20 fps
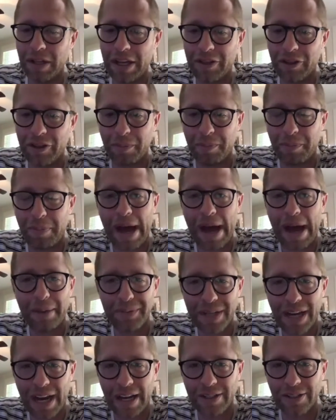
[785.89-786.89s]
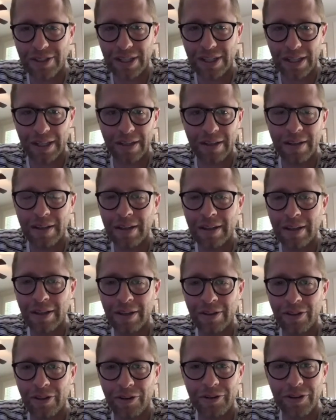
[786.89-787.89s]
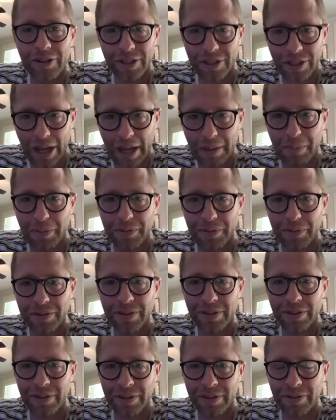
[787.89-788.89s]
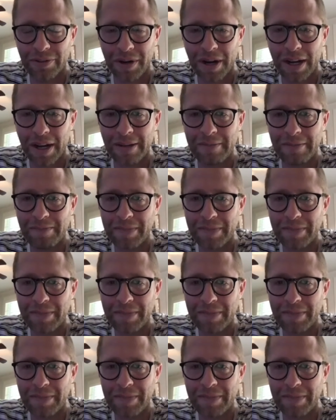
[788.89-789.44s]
and they're baptizing their disciples, right?